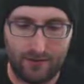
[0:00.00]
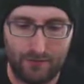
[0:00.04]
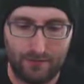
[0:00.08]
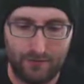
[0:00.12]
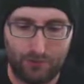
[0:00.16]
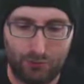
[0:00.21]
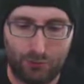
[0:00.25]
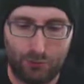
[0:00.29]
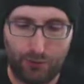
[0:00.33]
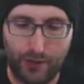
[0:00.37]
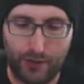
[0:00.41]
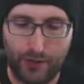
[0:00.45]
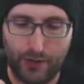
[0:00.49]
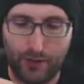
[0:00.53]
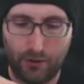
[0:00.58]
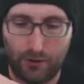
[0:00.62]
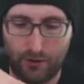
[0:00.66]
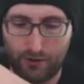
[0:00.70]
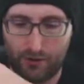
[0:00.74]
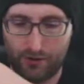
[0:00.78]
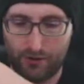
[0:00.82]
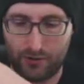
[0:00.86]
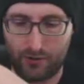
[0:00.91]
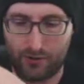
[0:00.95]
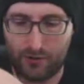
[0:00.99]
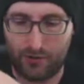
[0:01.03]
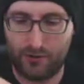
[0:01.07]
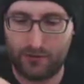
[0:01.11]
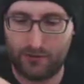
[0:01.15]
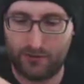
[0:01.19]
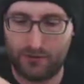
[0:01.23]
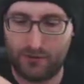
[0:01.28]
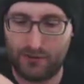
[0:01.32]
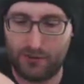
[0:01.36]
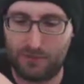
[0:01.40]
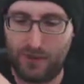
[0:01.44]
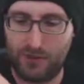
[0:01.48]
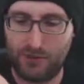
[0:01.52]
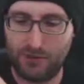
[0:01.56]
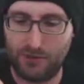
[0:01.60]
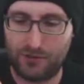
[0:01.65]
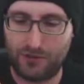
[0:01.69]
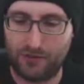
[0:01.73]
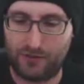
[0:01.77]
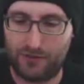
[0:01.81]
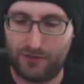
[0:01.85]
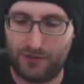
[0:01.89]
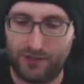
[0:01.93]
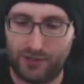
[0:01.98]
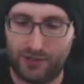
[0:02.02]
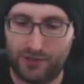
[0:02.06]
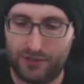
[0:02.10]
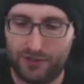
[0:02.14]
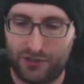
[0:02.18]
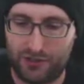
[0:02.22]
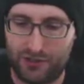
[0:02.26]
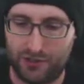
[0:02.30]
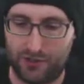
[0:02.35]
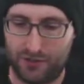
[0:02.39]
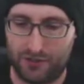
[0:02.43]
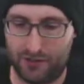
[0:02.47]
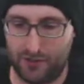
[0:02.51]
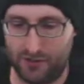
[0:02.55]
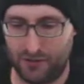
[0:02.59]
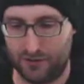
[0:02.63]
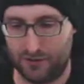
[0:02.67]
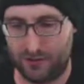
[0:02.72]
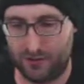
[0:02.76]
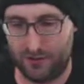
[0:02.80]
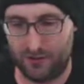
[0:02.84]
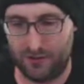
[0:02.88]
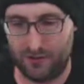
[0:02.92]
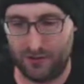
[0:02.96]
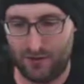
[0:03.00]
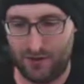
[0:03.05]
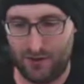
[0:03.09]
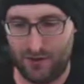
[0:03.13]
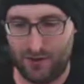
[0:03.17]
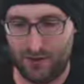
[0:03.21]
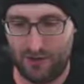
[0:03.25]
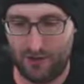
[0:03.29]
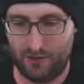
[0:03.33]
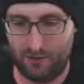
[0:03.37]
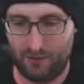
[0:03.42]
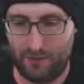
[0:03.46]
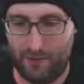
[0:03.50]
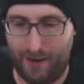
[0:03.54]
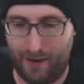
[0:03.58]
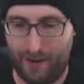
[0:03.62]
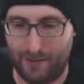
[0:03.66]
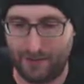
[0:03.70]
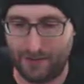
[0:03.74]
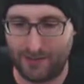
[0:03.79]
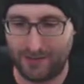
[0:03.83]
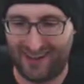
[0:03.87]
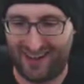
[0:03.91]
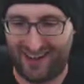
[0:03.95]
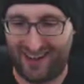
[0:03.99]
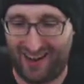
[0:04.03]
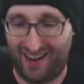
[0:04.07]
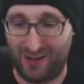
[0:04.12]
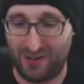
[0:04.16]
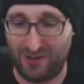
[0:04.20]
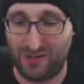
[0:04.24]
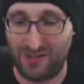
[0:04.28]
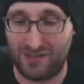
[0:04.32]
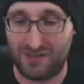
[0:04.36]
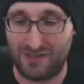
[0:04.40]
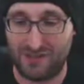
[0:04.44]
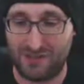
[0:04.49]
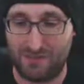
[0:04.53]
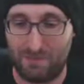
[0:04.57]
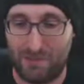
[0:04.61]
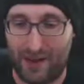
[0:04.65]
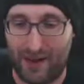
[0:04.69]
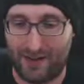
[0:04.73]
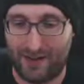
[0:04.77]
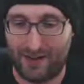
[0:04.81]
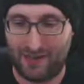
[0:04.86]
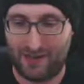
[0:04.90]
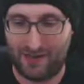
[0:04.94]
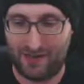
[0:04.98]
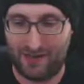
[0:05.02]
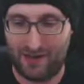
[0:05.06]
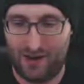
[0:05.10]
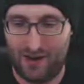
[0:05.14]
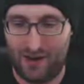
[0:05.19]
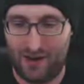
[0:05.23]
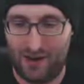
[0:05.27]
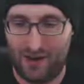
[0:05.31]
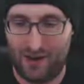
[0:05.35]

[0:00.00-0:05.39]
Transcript: pre-order special edition from Amazon. I heard of this back in